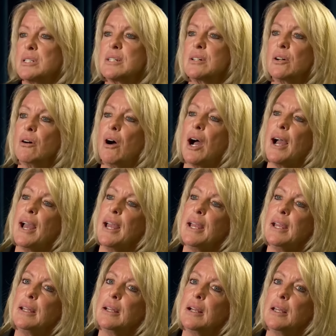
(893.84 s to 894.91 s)
know until
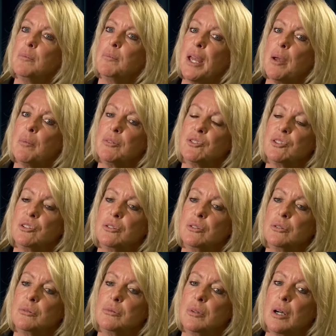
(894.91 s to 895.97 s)
I am able
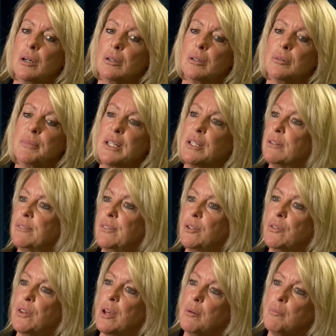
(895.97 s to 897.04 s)
to um,
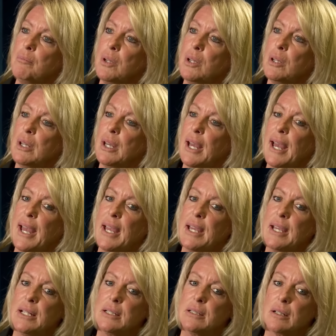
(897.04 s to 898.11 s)
interview them,
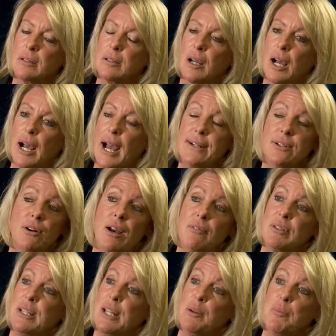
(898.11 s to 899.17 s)
and
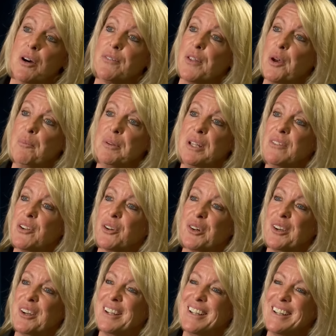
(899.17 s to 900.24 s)
I don't have a name on them
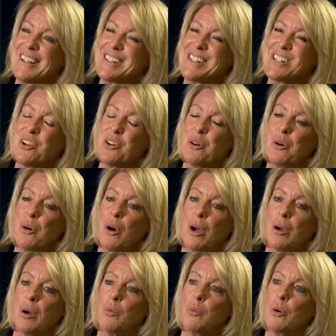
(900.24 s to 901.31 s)
either.
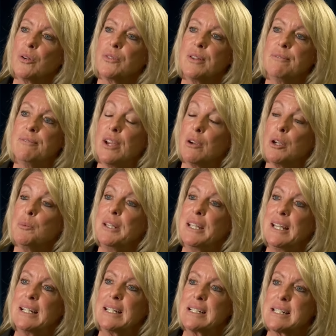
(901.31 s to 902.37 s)
So uh, we're at the
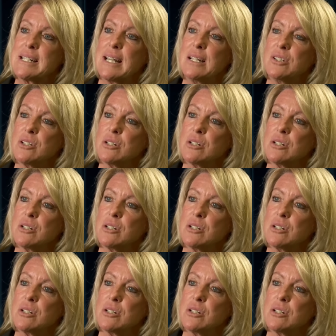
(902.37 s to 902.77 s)
very beginning